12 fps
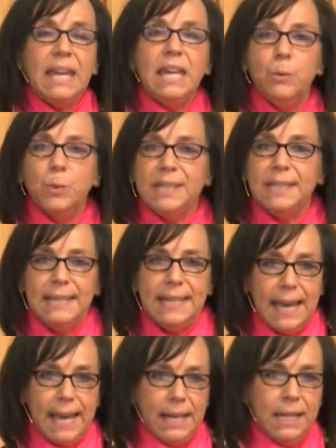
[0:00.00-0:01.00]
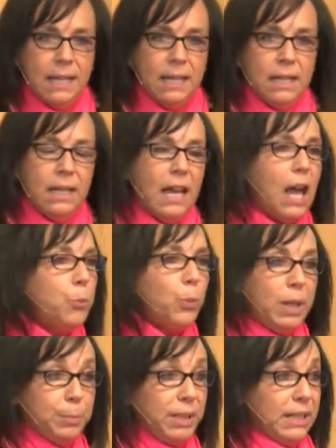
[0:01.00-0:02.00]
He was dead, and
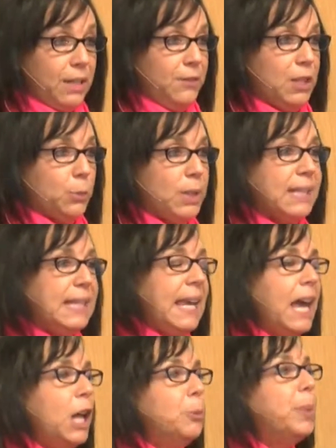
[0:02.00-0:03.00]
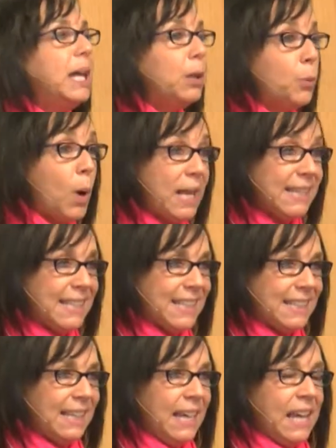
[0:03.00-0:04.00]
we believed it was the end. But it
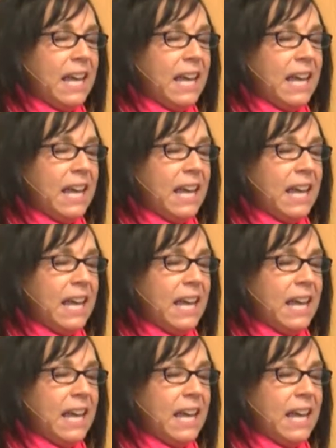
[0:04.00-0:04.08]
wasn't.